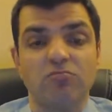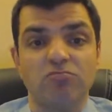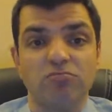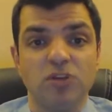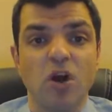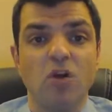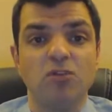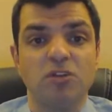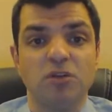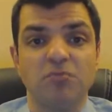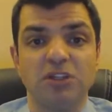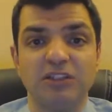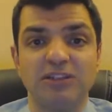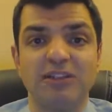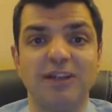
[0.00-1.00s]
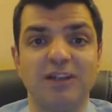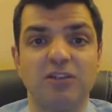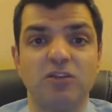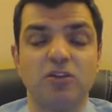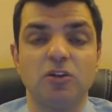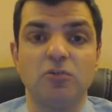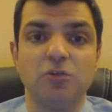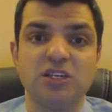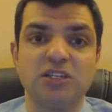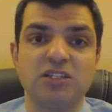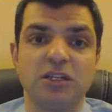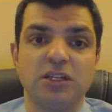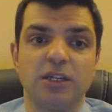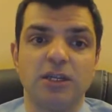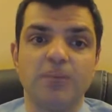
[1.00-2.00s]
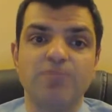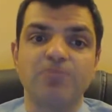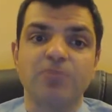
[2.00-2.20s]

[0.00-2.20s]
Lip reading: known to be linked to obesity.